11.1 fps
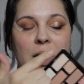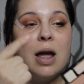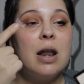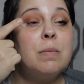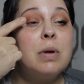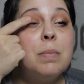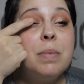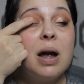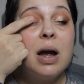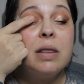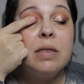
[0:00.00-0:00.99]
And I'm going to
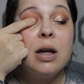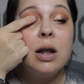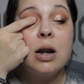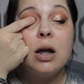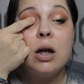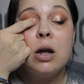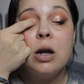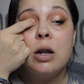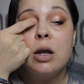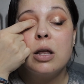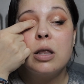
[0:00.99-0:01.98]
pat that
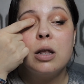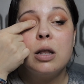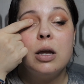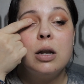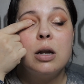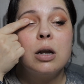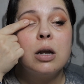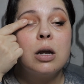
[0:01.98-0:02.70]
on the lid.